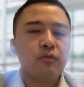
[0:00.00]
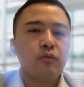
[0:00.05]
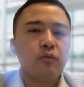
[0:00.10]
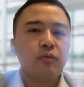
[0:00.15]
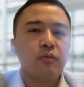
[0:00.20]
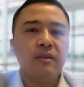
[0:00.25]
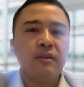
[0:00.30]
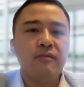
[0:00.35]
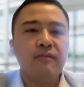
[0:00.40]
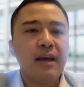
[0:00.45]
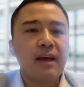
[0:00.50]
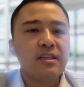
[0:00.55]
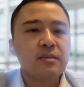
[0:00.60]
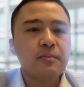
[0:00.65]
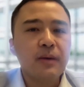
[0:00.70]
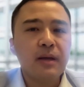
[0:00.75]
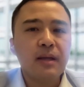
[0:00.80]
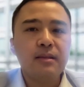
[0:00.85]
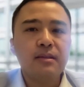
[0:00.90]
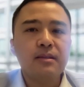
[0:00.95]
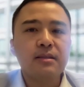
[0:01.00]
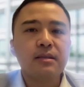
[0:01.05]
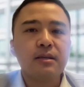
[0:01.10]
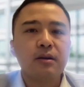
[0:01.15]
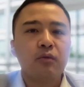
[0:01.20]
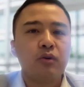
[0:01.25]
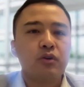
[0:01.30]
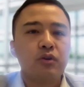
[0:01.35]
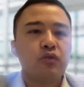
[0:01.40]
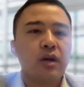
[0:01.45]
through
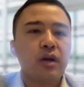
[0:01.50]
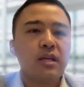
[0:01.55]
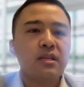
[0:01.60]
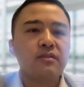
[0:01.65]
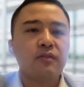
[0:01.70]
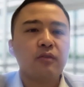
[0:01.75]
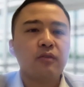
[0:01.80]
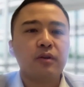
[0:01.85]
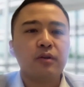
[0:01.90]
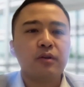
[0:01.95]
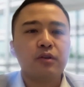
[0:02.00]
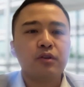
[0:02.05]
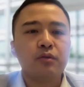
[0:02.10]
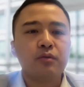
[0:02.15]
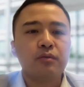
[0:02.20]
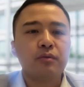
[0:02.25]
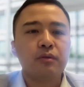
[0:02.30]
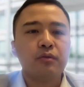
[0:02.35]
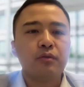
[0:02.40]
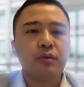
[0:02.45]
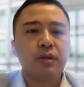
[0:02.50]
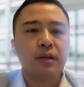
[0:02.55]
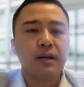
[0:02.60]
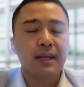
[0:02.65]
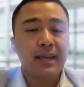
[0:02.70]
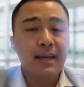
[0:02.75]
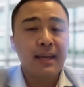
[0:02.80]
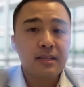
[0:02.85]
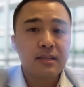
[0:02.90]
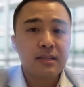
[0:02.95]
investments or transfer to
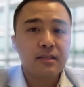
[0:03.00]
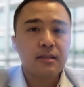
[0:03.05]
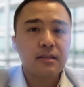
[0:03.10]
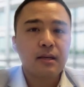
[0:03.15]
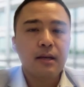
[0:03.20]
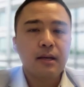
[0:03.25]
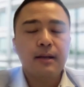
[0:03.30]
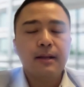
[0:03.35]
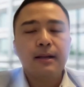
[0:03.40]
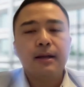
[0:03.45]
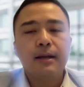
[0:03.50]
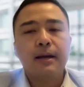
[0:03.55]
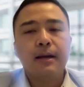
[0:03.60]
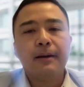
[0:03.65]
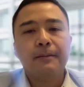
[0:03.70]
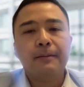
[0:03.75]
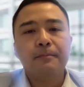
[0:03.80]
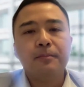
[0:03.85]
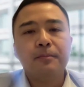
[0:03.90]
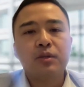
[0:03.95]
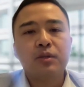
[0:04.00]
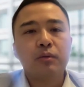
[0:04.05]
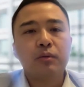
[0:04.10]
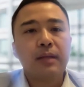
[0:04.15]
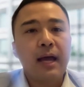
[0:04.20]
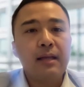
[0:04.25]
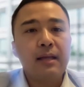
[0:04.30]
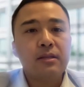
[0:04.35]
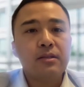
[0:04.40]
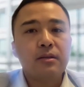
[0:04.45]
their kids. So
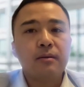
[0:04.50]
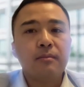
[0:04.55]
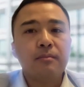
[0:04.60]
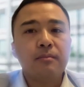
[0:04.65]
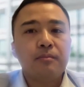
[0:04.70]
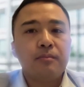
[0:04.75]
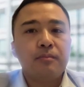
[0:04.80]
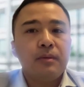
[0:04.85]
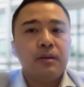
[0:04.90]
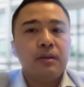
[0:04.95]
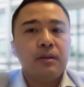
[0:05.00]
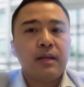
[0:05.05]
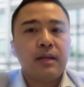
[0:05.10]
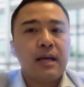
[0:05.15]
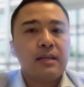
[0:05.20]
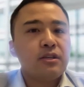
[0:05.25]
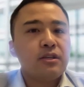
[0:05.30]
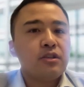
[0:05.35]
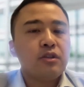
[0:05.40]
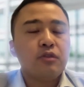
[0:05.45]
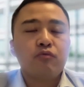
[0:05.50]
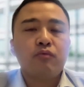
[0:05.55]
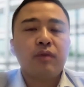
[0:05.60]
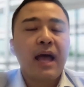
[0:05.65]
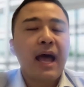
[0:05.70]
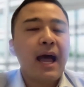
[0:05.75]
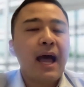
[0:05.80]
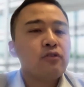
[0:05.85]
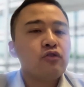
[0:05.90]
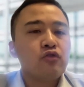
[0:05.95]
that's just a
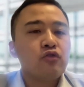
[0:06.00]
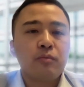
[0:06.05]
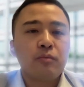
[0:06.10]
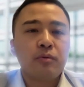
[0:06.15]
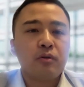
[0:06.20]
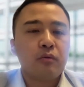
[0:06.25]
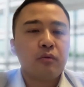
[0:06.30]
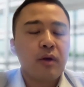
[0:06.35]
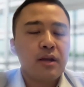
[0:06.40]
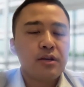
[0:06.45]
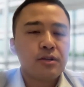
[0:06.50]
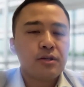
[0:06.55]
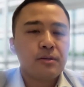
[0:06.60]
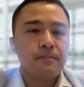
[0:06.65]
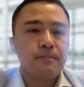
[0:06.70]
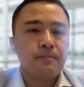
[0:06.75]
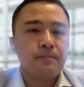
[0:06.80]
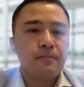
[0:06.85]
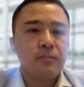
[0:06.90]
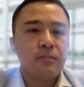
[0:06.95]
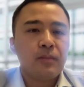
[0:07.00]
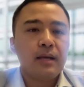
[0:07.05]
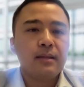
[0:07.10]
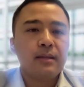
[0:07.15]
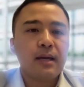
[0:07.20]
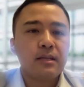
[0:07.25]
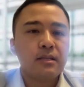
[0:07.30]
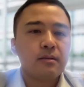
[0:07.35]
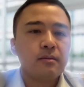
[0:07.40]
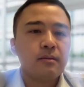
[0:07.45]
natural progression,
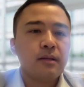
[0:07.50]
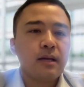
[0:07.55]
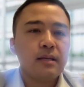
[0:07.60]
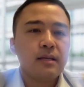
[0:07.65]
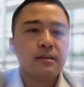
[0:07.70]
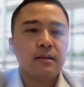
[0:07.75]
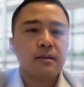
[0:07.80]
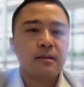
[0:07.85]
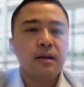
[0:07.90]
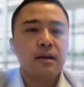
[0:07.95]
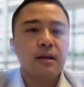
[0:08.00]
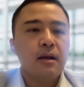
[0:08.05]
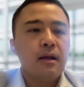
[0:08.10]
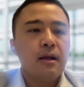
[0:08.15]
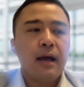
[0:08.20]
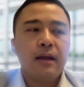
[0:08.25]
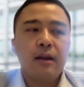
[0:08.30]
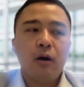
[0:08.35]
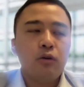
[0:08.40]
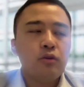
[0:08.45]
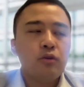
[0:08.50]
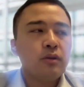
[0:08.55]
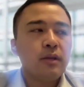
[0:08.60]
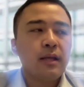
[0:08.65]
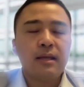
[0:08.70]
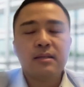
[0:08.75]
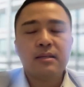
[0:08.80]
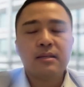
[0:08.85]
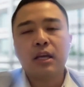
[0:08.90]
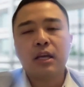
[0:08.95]
right? And also
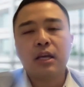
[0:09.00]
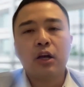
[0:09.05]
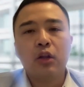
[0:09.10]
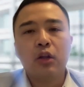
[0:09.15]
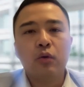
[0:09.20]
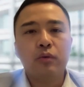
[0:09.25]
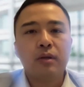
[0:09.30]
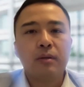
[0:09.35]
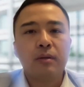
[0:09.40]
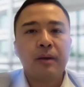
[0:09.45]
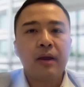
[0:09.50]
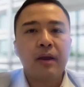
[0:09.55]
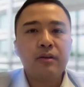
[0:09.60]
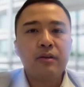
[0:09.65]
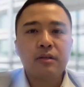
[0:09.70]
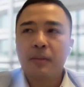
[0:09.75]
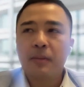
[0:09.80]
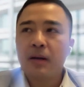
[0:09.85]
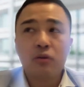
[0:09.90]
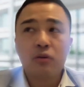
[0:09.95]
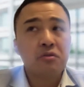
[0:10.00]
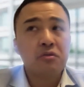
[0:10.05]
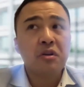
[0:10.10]
that doesn't include their parents, but